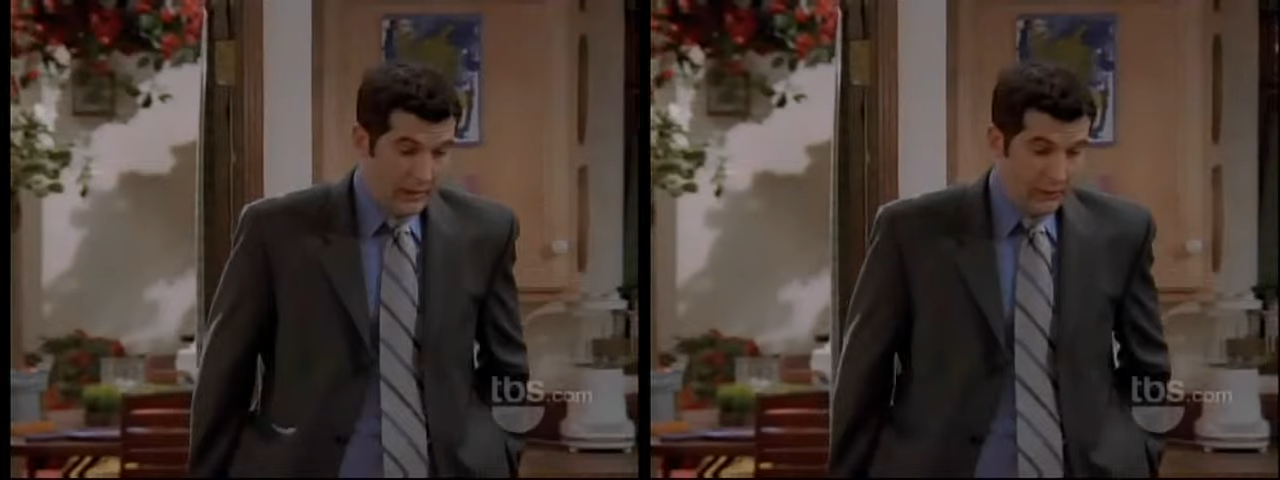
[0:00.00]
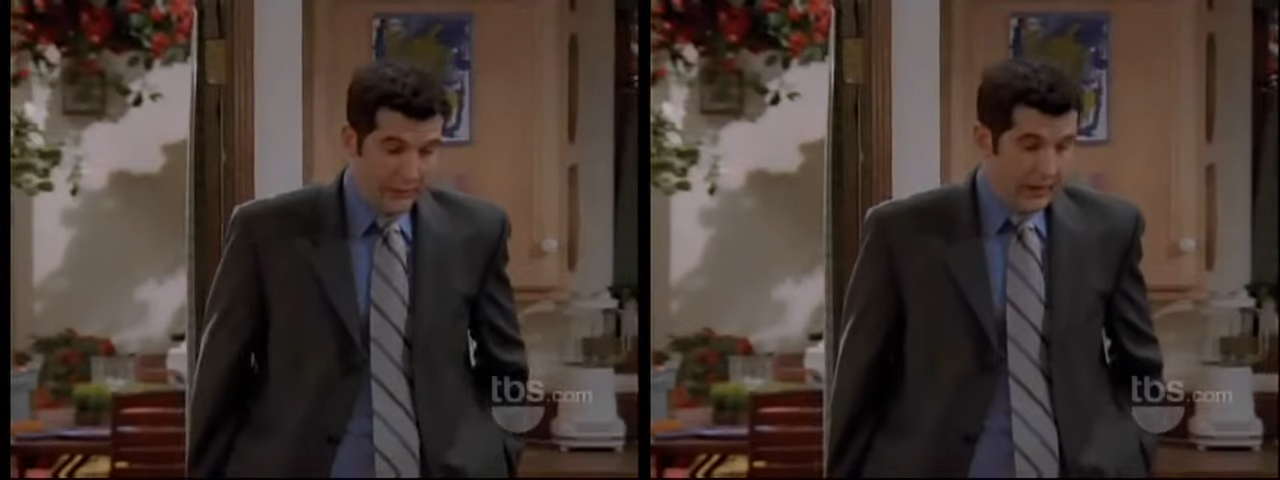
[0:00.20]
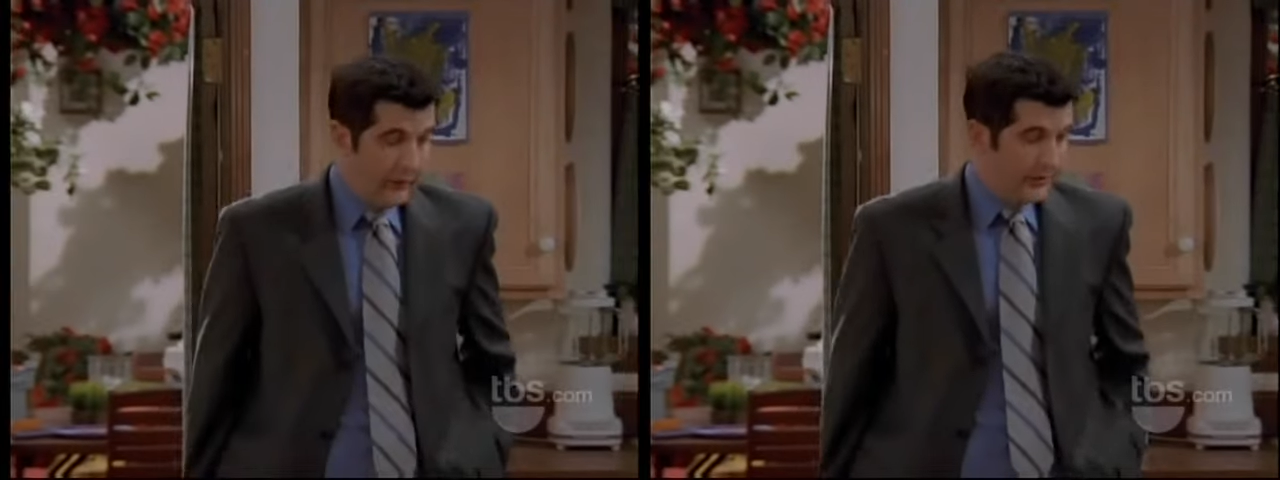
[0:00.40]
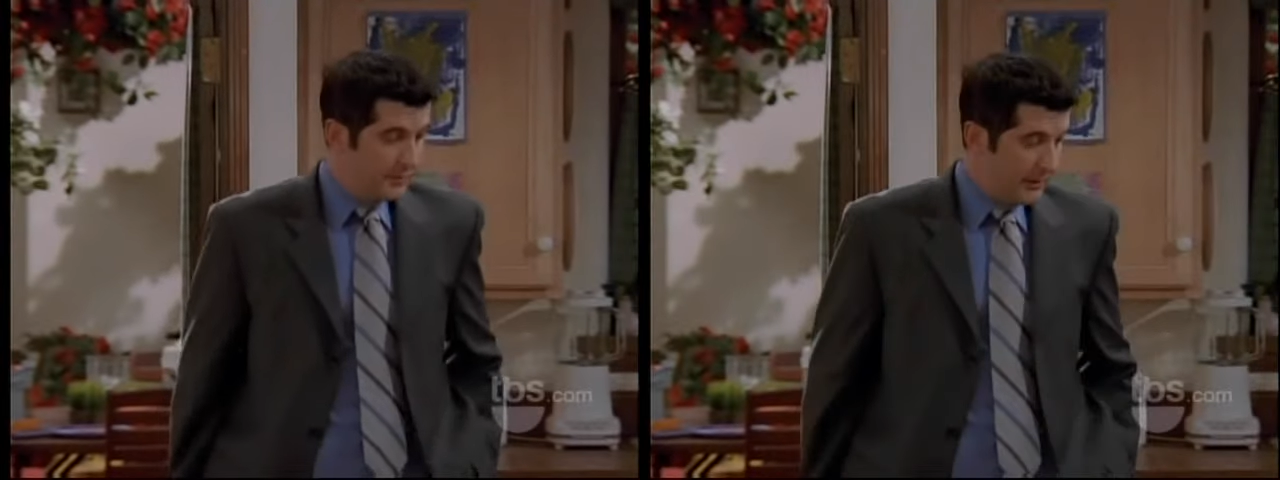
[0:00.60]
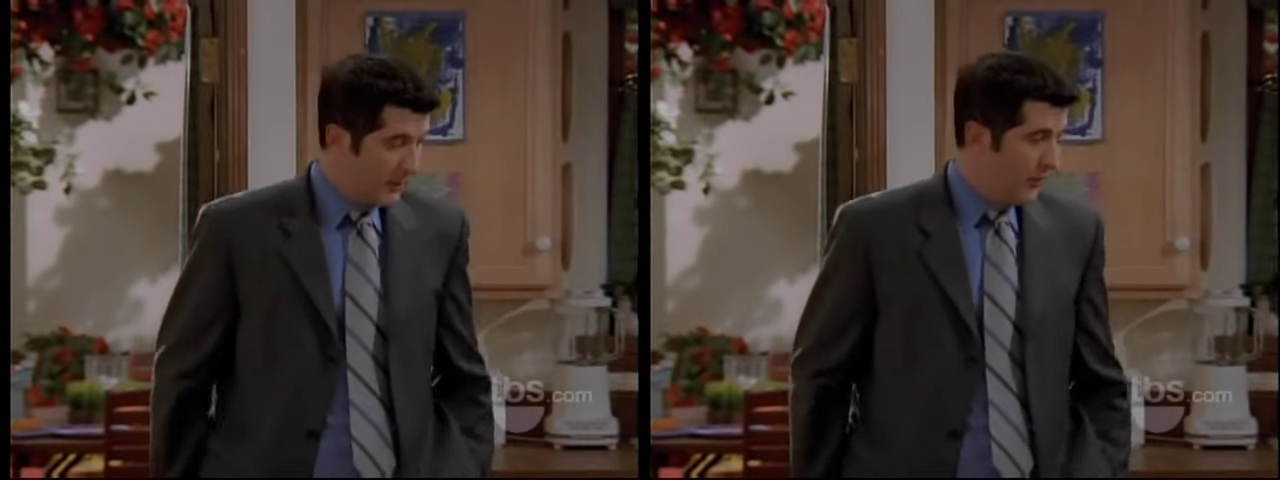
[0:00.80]
wouldn't know. He
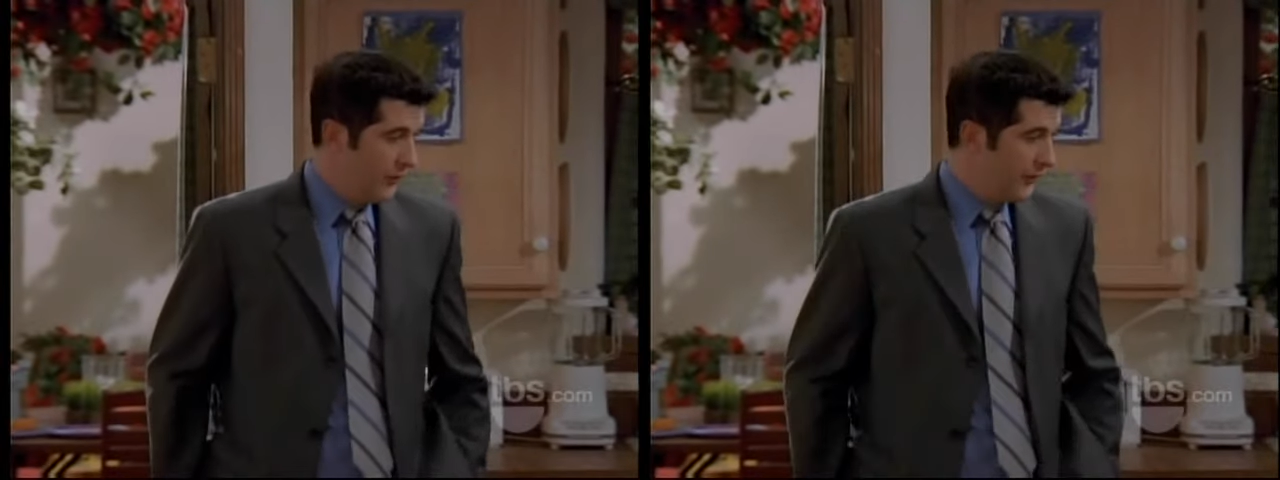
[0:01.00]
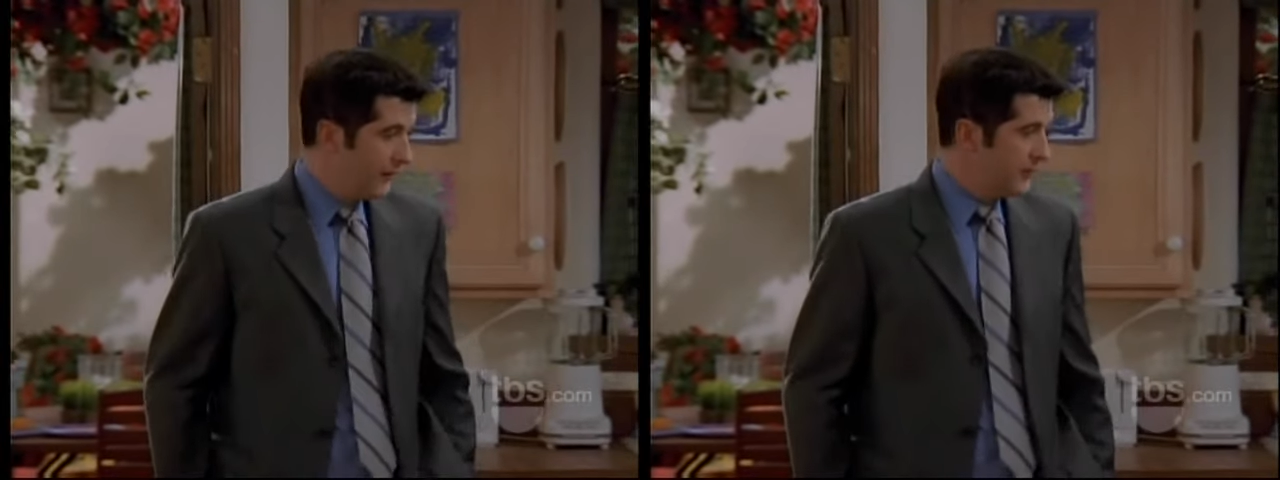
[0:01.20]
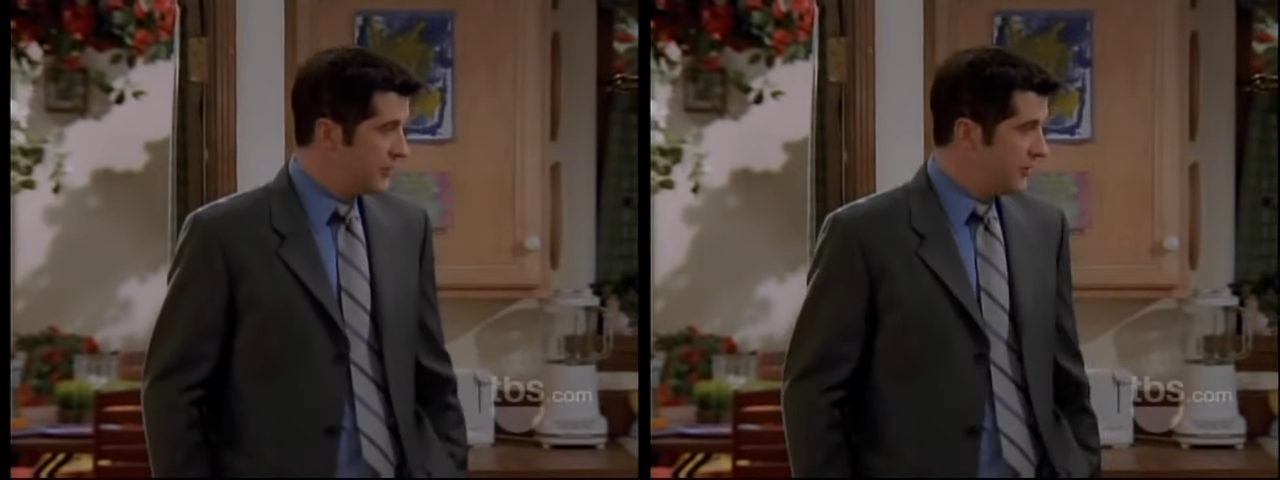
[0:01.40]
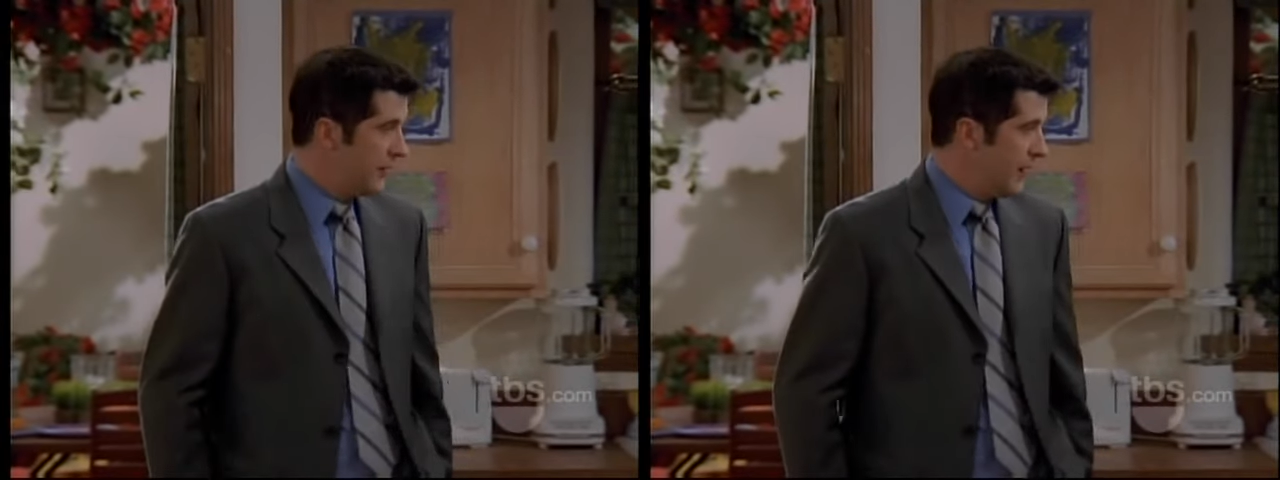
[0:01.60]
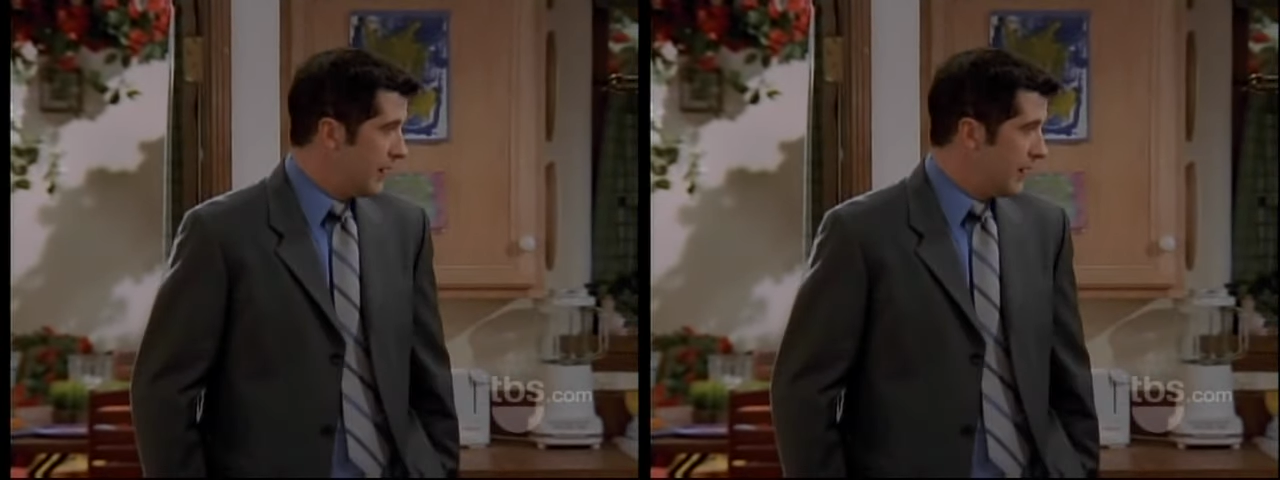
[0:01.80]
spent the whole day with Jimmy.